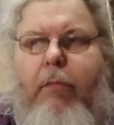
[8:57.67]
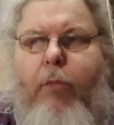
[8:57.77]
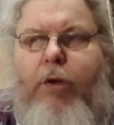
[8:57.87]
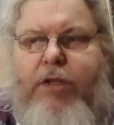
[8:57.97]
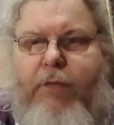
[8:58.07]

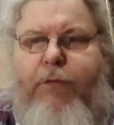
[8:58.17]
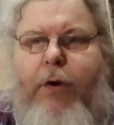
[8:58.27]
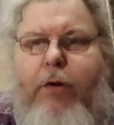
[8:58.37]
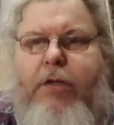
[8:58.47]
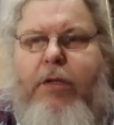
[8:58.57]
was the
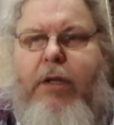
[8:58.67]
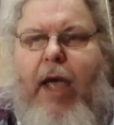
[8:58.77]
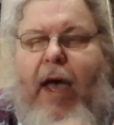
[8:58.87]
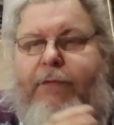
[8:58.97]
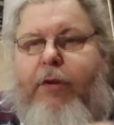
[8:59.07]
first
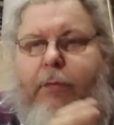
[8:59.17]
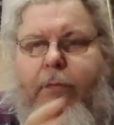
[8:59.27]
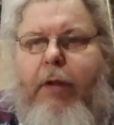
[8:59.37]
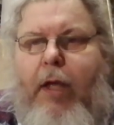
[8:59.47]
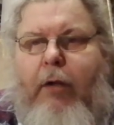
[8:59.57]
after
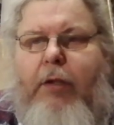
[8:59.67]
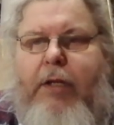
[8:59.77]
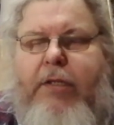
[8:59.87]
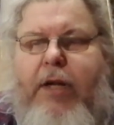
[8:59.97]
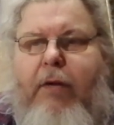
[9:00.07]

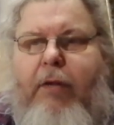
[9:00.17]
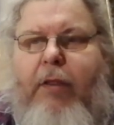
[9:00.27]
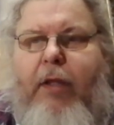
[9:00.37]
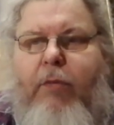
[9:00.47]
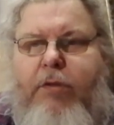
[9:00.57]
illness and
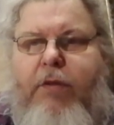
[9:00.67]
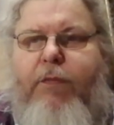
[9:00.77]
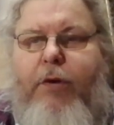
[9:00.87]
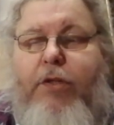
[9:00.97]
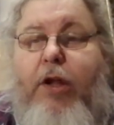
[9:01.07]
everything was the
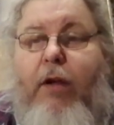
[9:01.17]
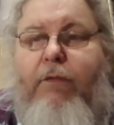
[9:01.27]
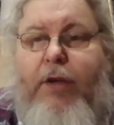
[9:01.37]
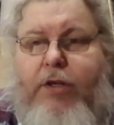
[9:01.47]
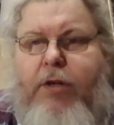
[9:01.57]
first
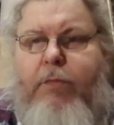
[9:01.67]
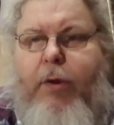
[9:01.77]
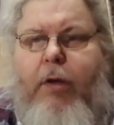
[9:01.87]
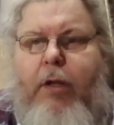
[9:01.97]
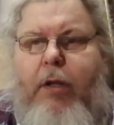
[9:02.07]
nonfiction
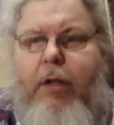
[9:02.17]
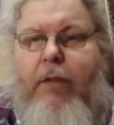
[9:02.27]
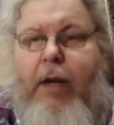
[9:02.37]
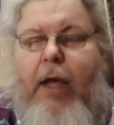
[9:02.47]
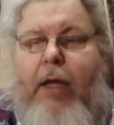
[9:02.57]
book
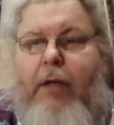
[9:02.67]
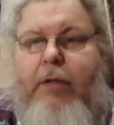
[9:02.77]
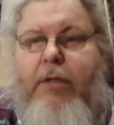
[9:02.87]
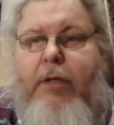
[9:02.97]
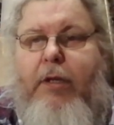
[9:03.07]
that I had
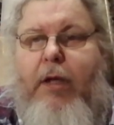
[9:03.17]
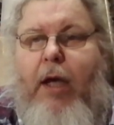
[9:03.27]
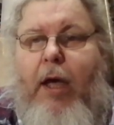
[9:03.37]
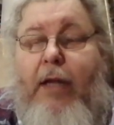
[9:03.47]
uh,